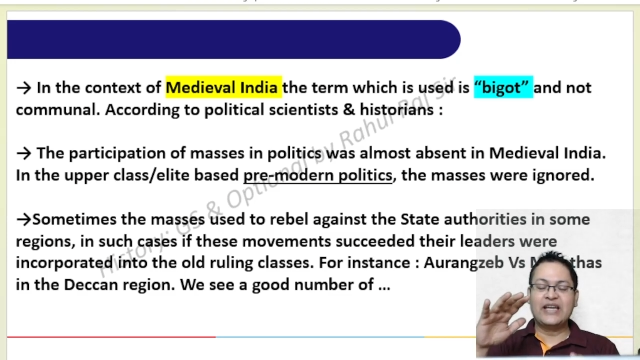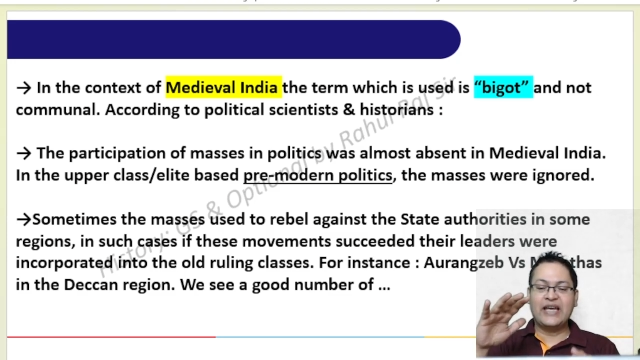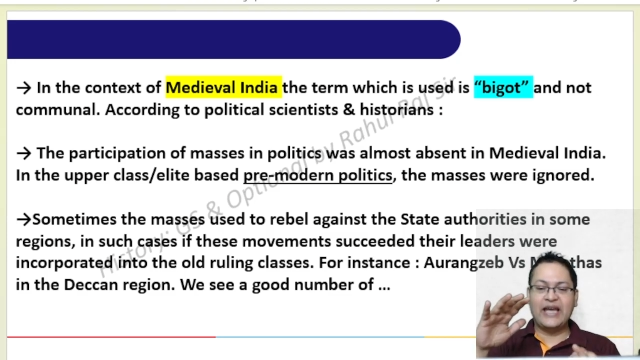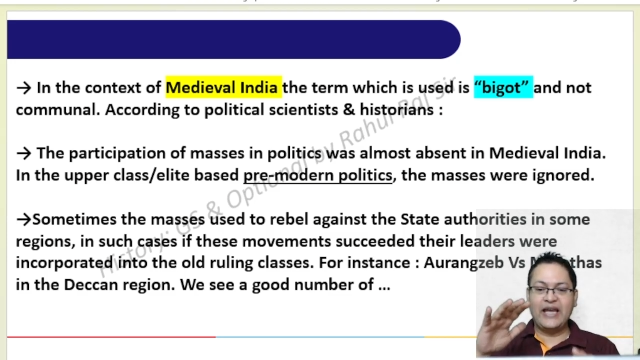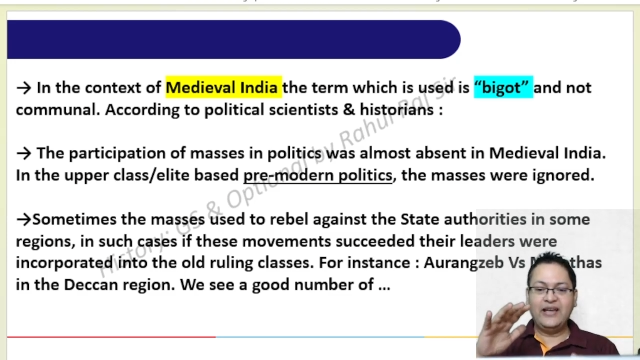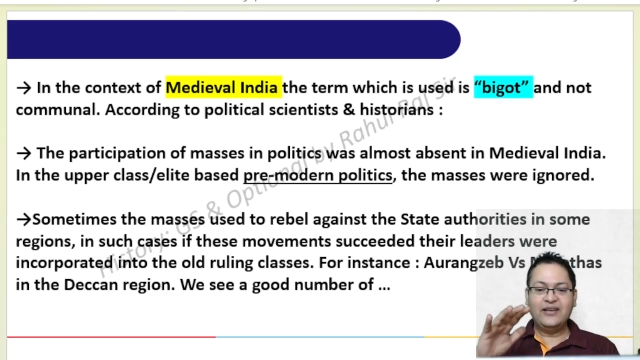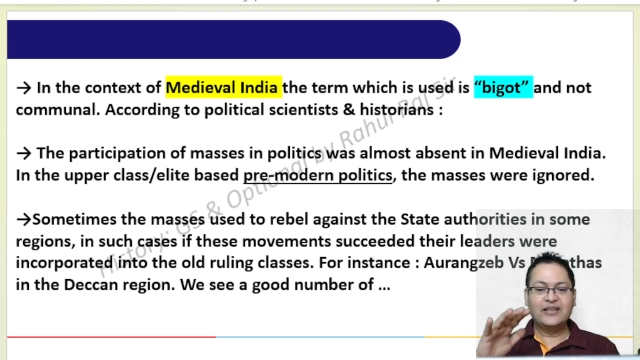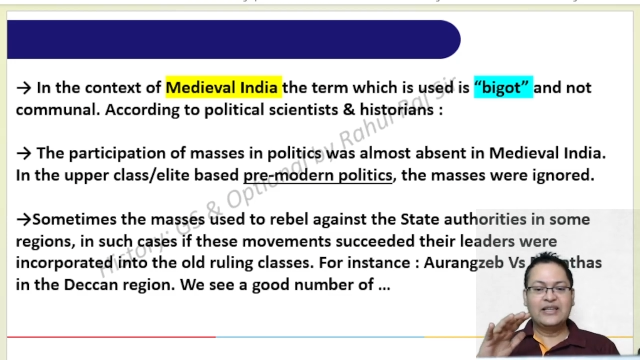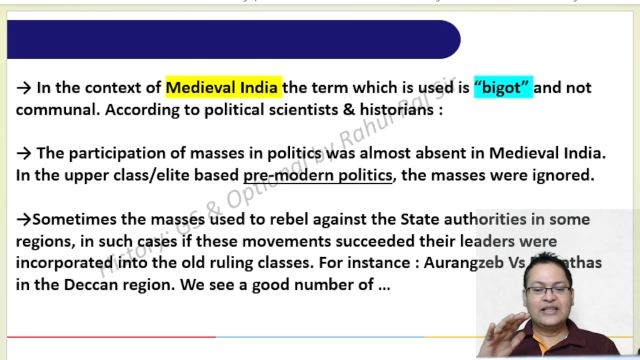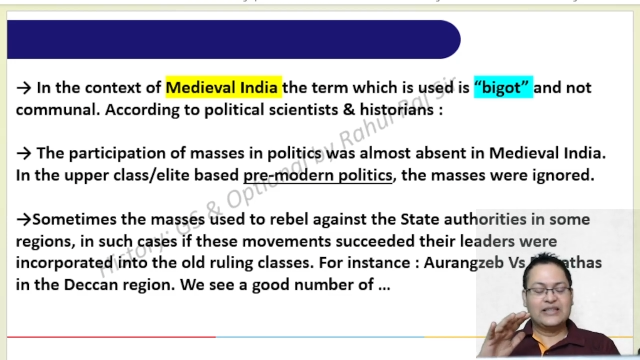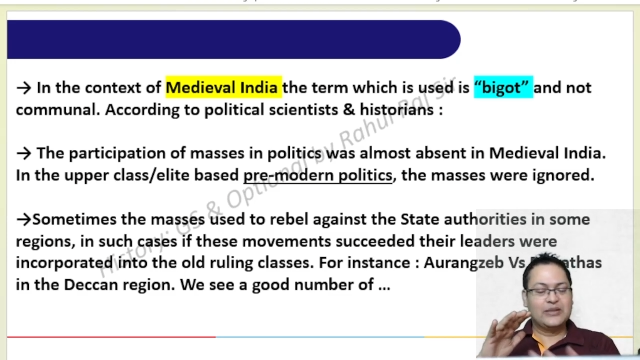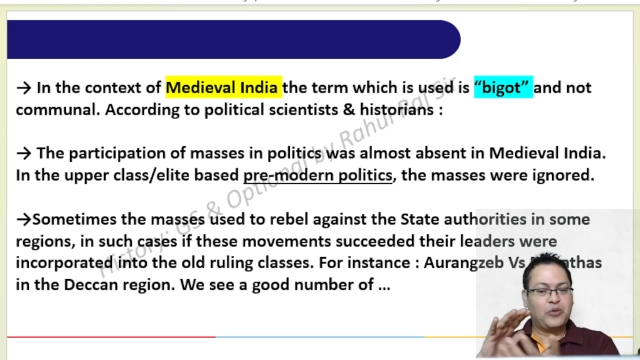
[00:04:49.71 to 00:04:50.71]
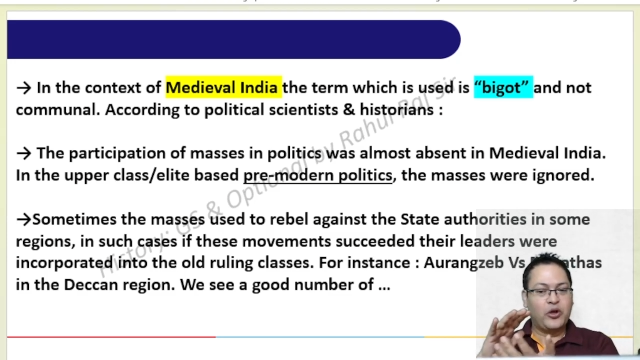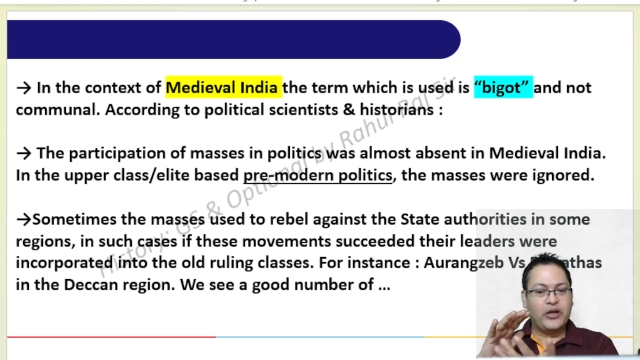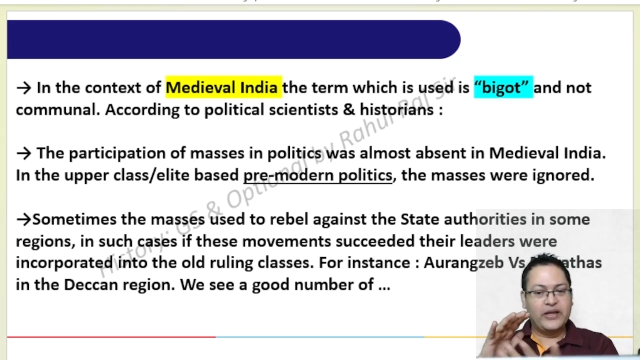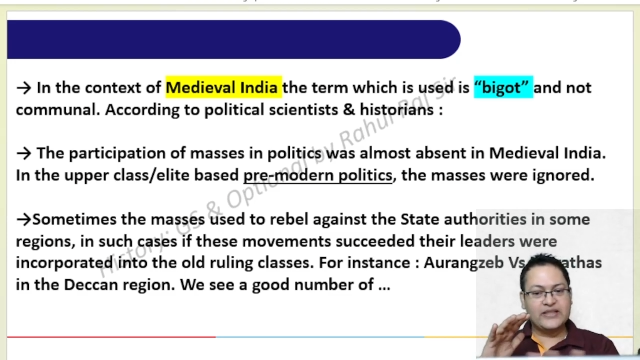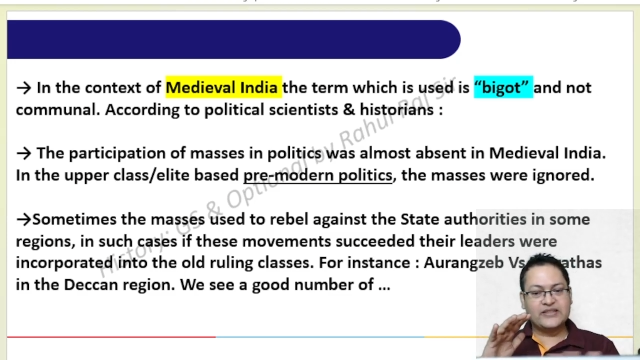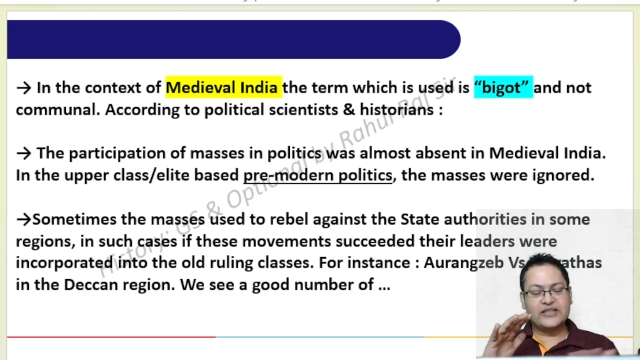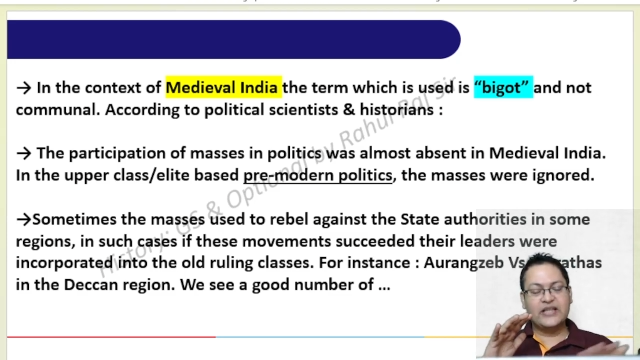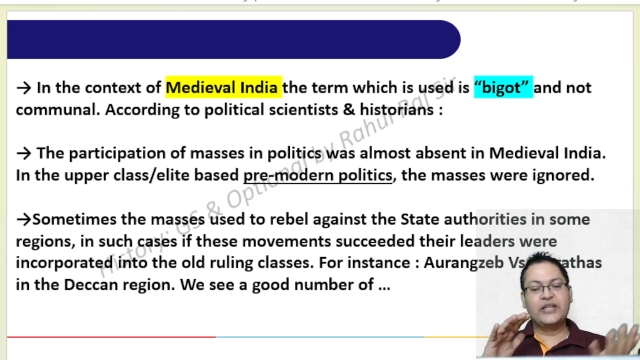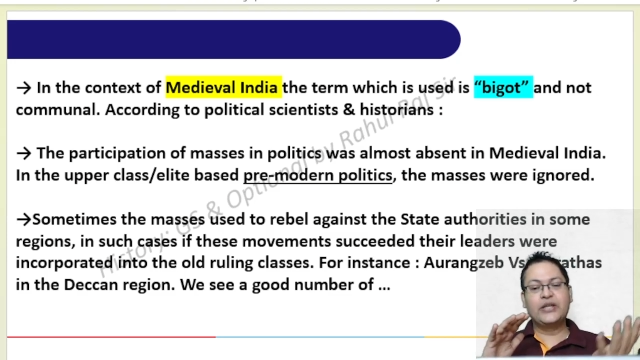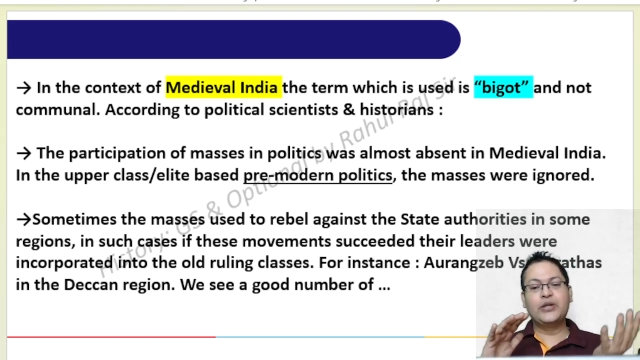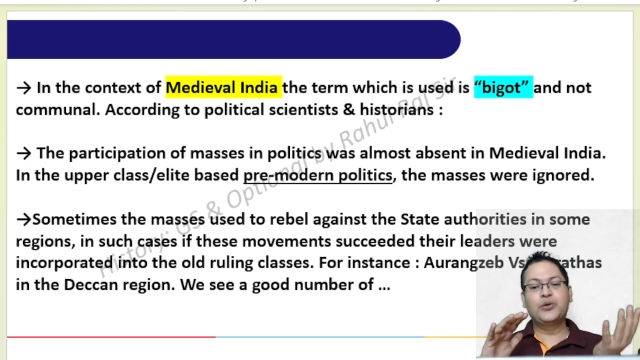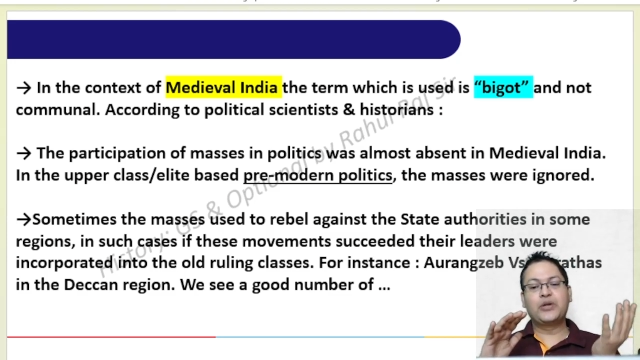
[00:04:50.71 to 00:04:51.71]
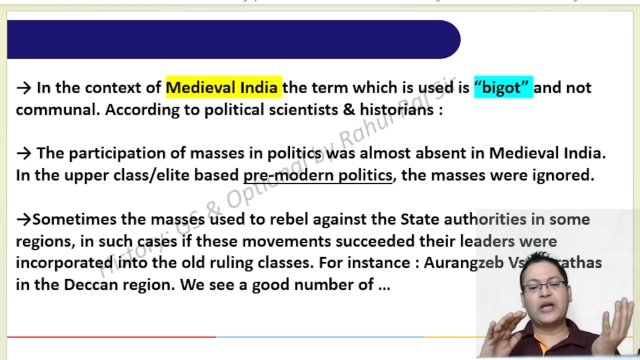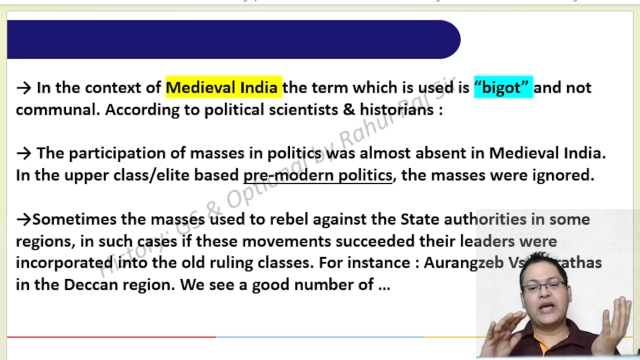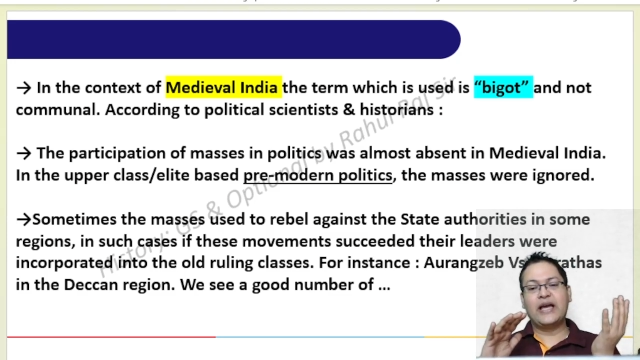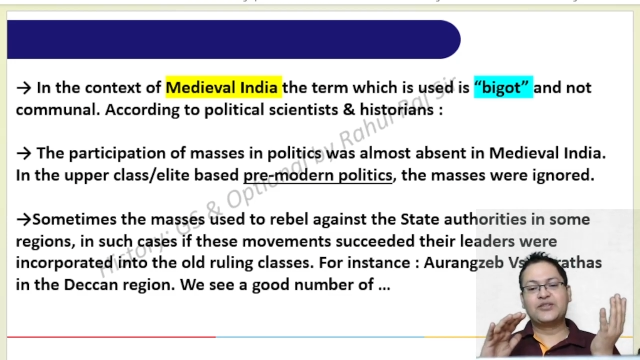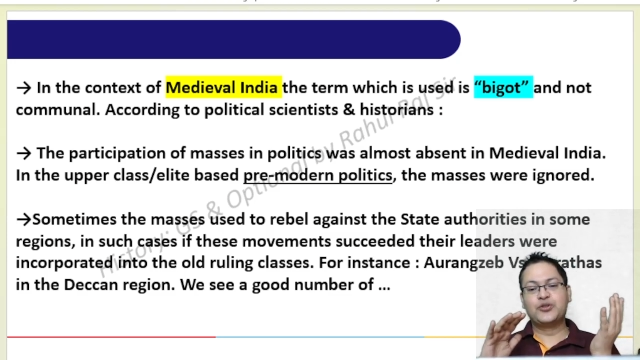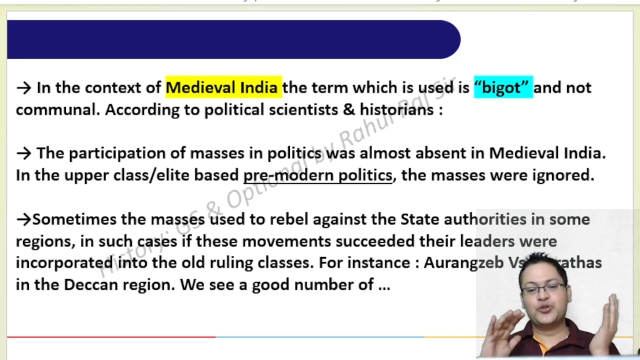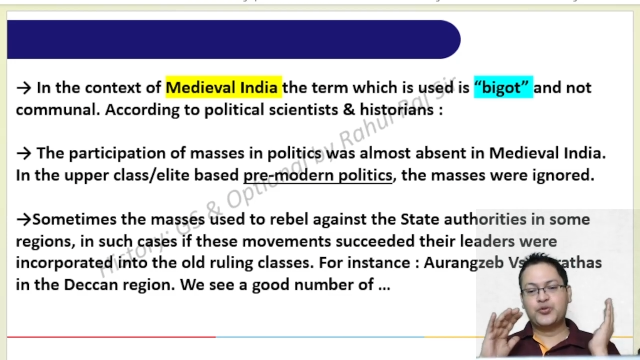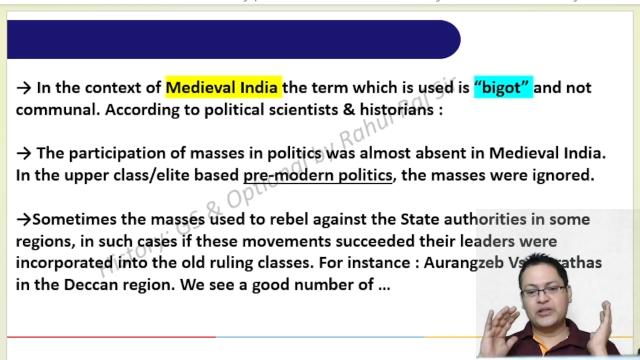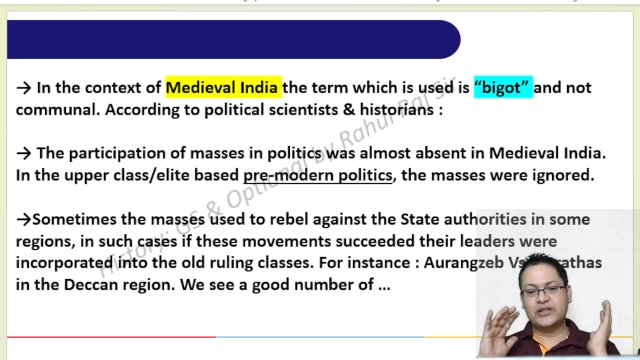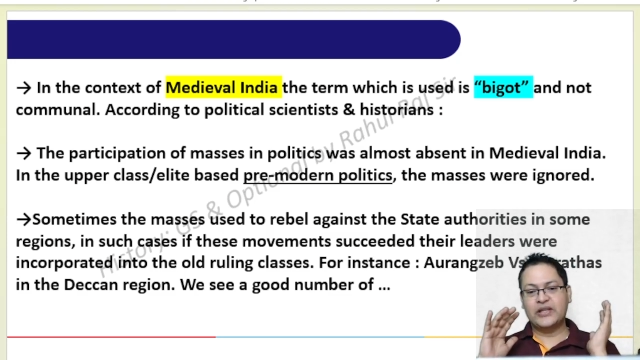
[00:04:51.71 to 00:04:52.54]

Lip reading: and the politics continued as usual.